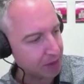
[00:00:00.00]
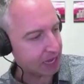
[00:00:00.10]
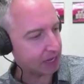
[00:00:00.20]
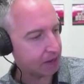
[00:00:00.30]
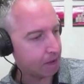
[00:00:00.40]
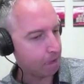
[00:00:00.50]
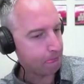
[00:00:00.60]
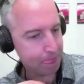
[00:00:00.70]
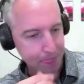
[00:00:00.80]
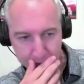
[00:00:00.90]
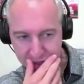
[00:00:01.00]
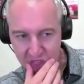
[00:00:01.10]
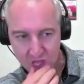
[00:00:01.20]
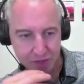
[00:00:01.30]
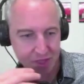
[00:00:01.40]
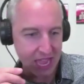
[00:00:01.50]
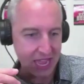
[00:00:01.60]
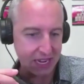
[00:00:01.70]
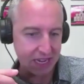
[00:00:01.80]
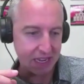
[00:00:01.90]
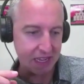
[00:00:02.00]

me that